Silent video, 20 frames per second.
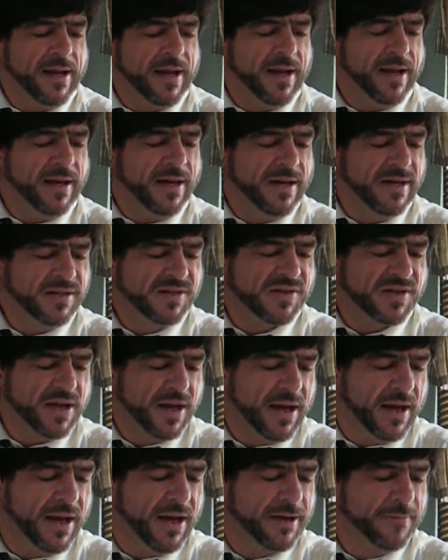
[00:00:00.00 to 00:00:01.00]
And he
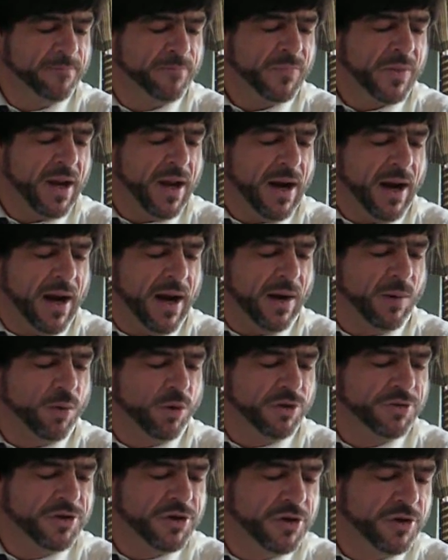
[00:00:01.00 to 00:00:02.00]
said, I
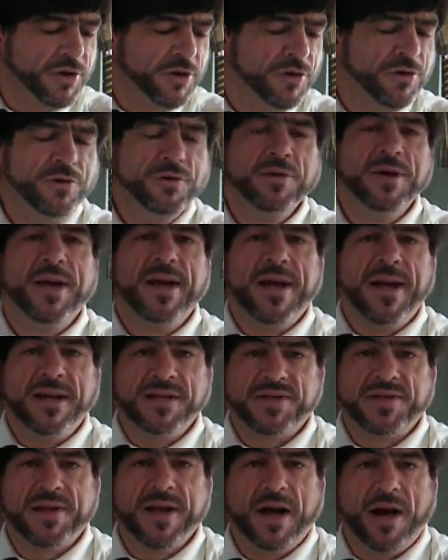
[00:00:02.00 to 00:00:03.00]
will do
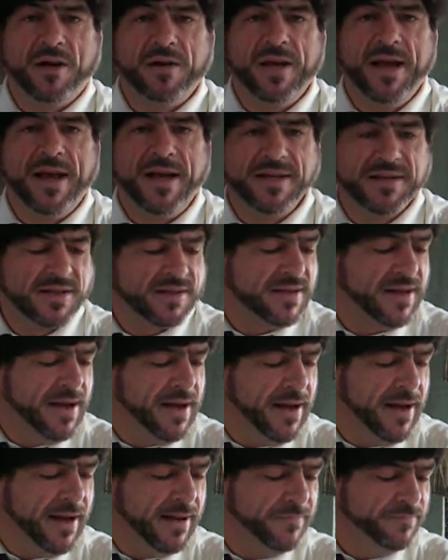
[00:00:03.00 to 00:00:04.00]
as thou hast
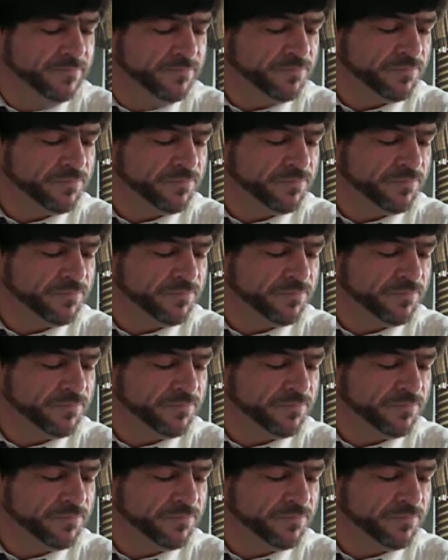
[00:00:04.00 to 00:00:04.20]
said.